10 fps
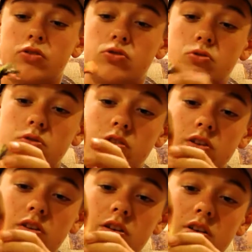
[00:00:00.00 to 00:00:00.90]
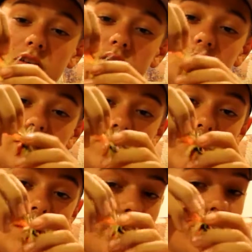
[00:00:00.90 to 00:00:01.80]
dual hook, because
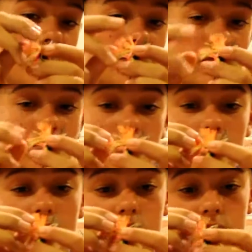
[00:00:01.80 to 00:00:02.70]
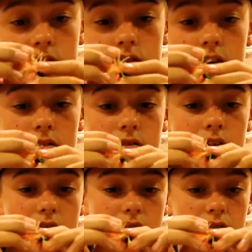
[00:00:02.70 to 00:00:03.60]
I have no clue why, it just does,
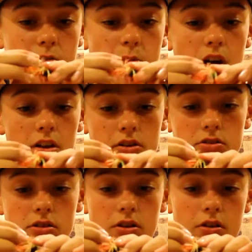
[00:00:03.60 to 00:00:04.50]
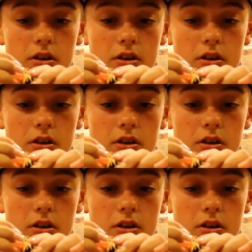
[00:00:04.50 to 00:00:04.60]
because it's smaller, so